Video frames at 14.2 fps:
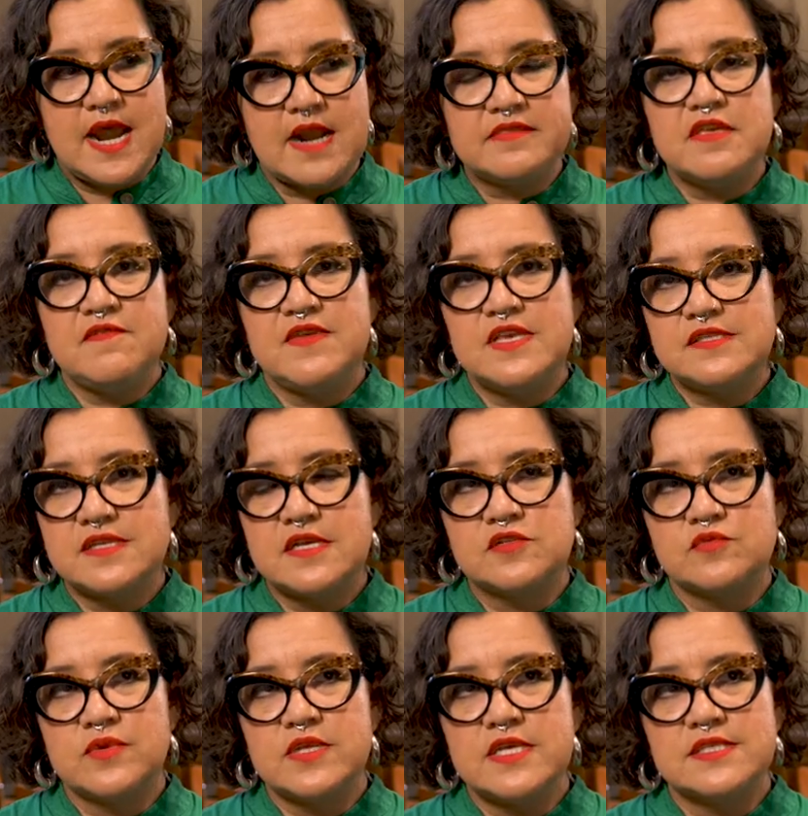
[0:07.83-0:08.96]
artivista is
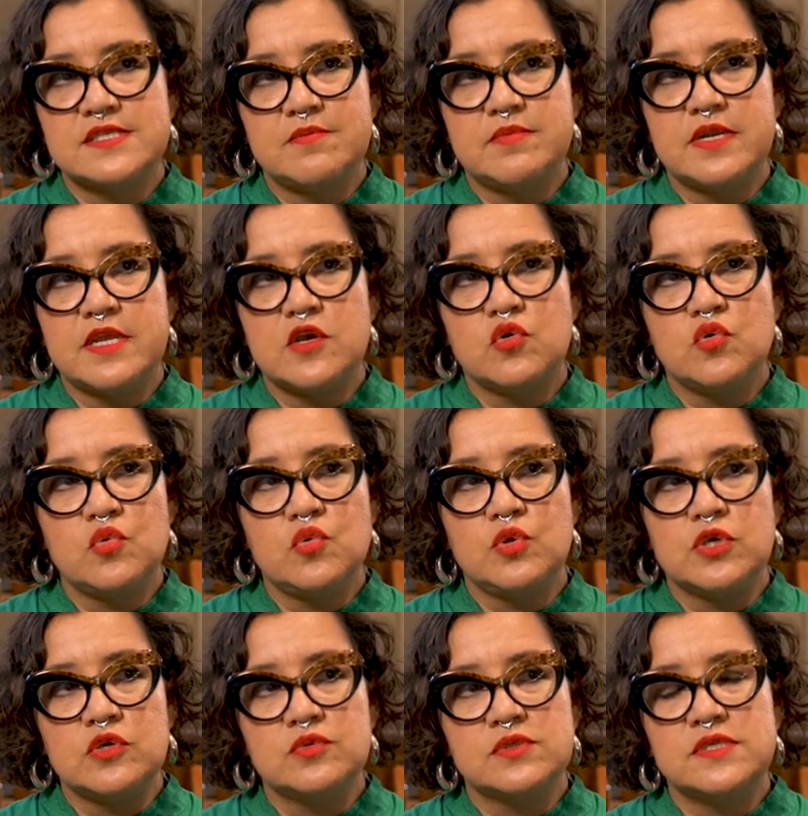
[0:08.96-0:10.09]
really somebody who
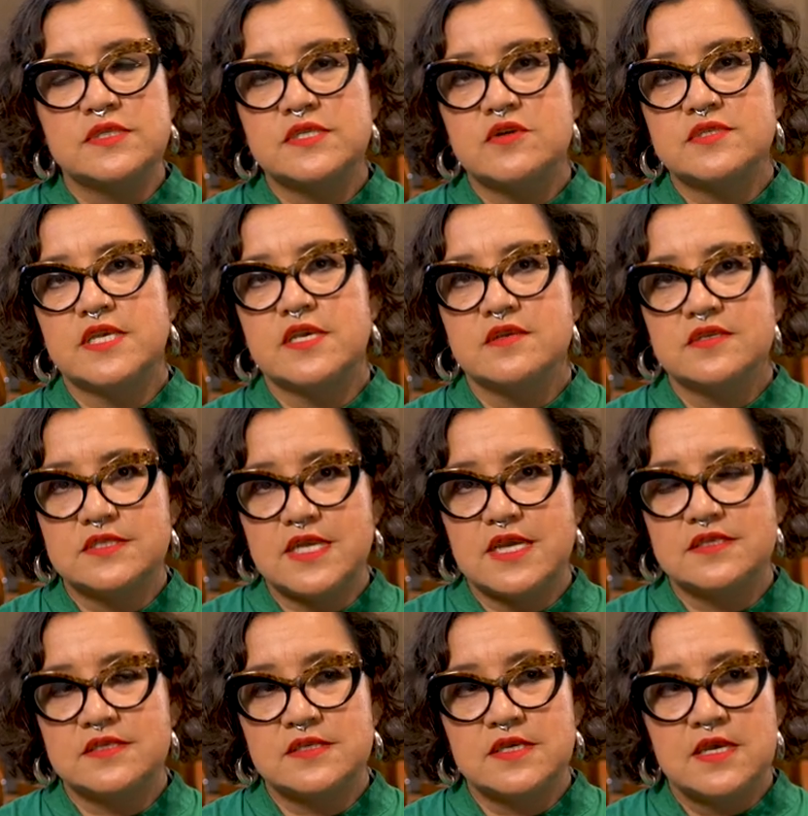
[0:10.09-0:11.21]
uses their skill sets